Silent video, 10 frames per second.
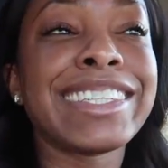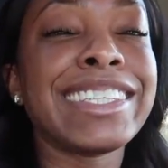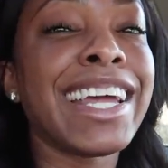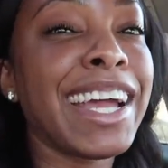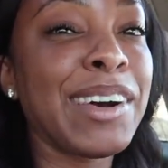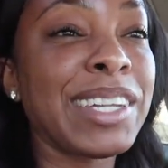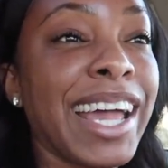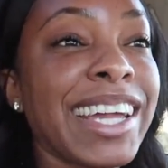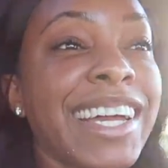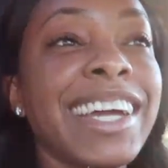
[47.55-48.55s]
now
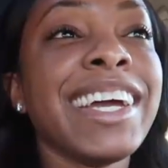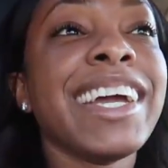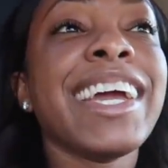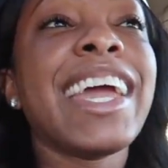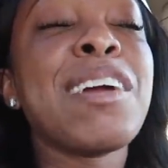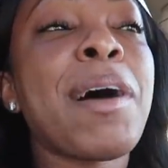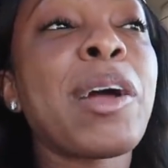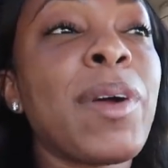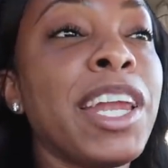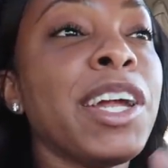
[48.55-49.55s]
like am
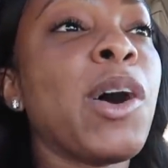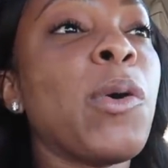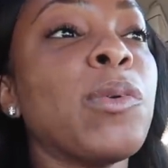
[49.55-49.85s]
i ready to go